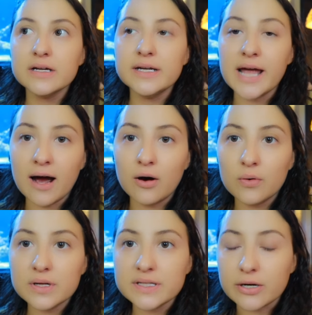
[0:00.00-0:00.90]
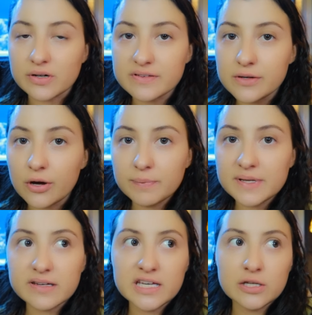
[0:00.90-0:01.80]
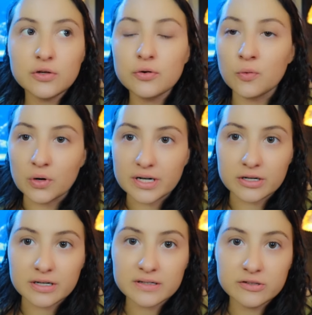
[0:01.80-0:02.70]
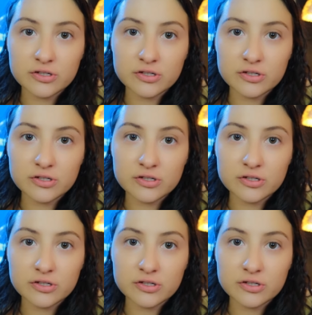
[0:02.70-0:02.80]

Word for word: Now, there is no particular order